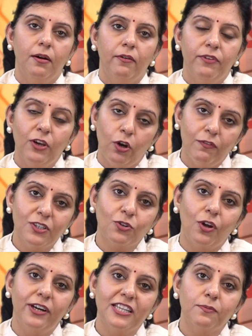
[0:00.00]
We always
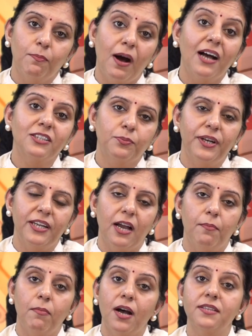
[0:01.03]
call it as mass
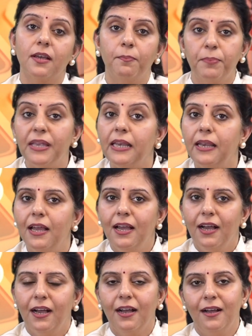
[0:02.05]
media, mass appeal.
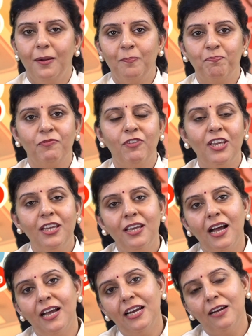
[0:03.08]

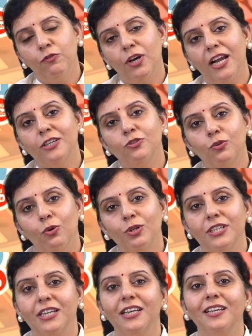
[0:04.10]
I would like to
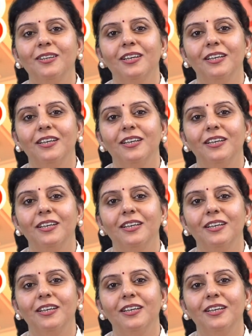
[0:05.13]
quote here